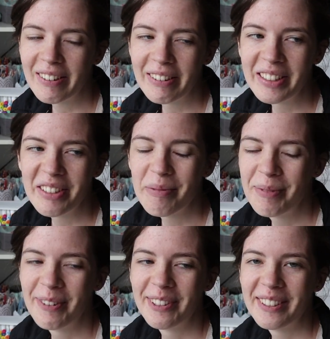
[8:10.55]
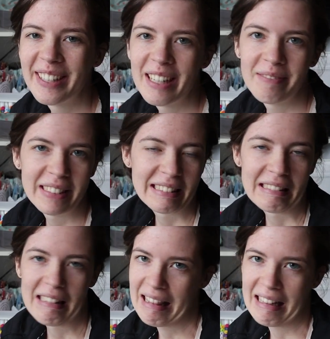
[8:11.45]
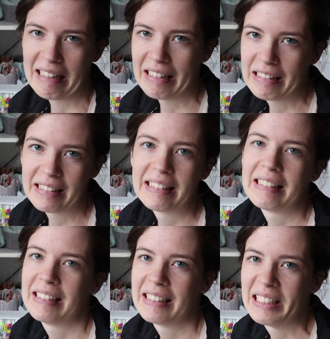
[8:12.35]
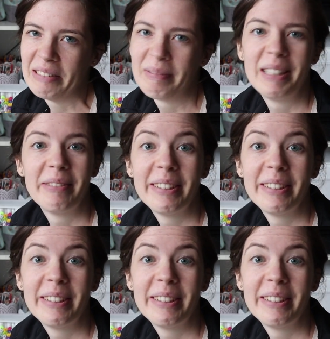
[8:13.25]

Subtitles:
audio program and then I just do my